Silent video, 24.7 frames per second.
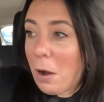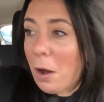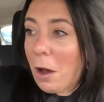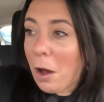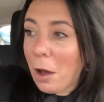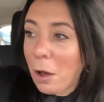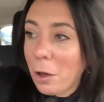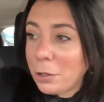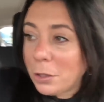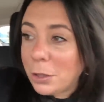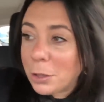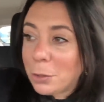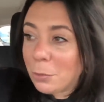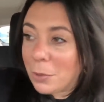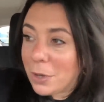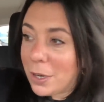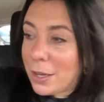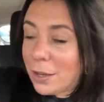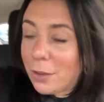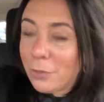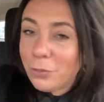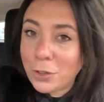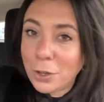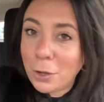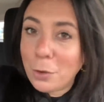All three
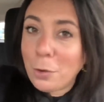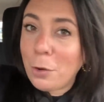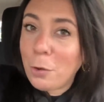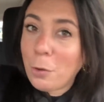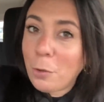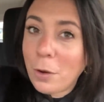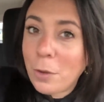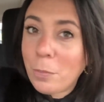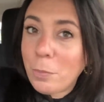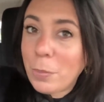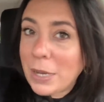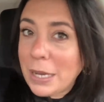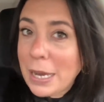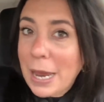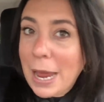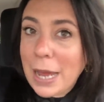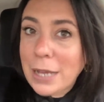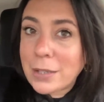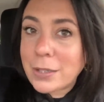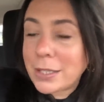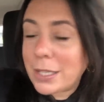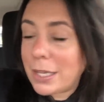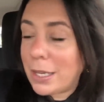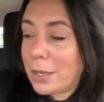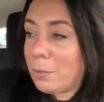of you who have been
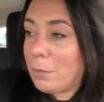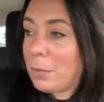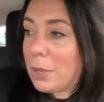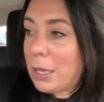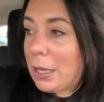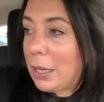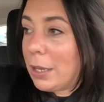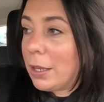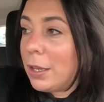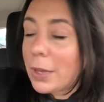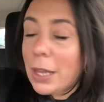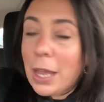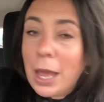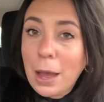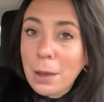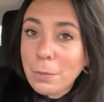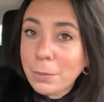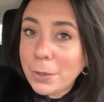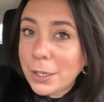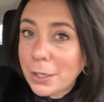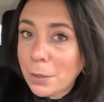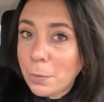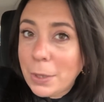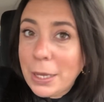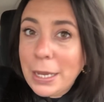asking me, I'm
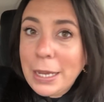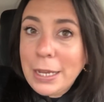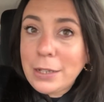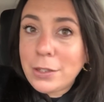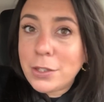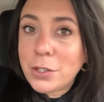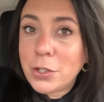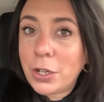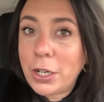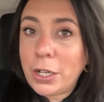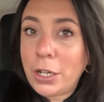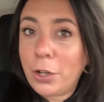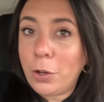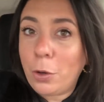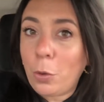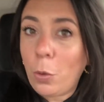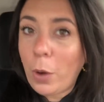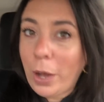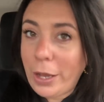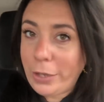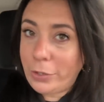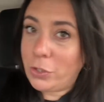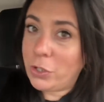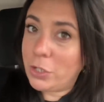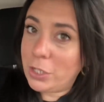gonna be answering your
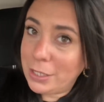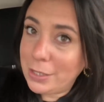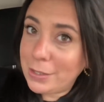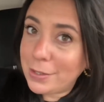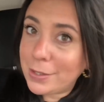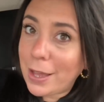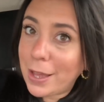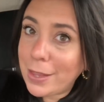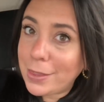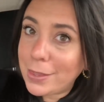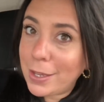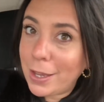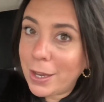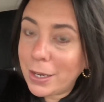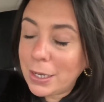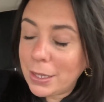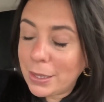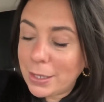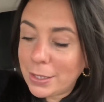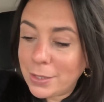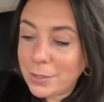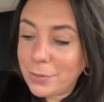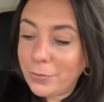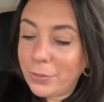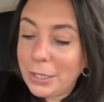questions at the end of
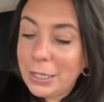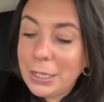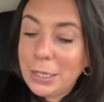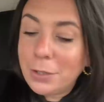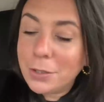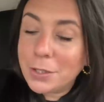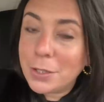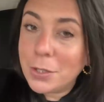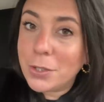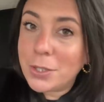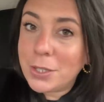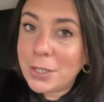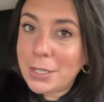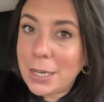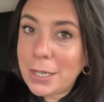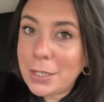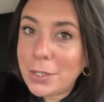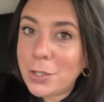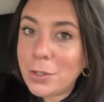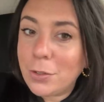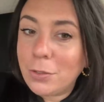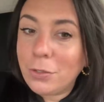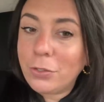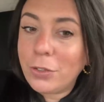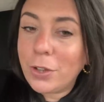this video, so stay
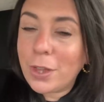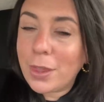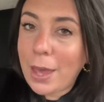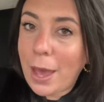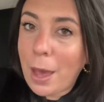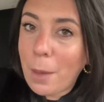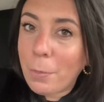tuned for that.